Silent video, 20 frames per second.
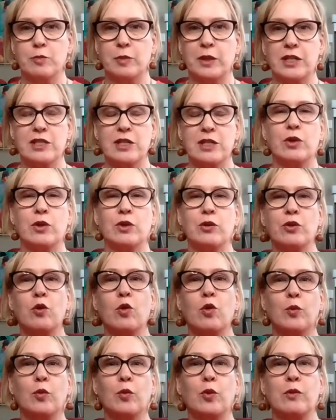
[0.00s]
because I want to
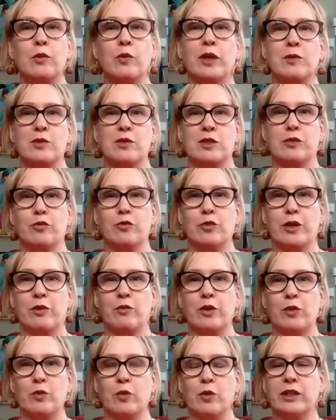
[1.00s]
incorporate what I'm delivering
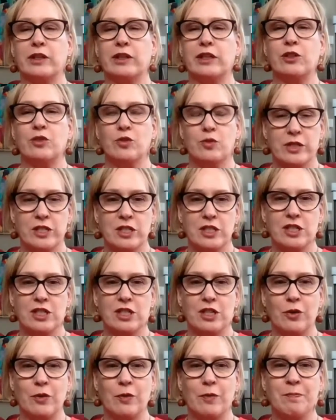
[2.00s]
with what interests
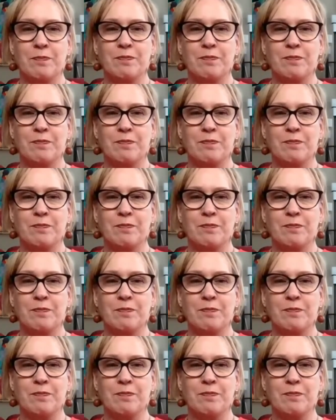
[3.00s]
you.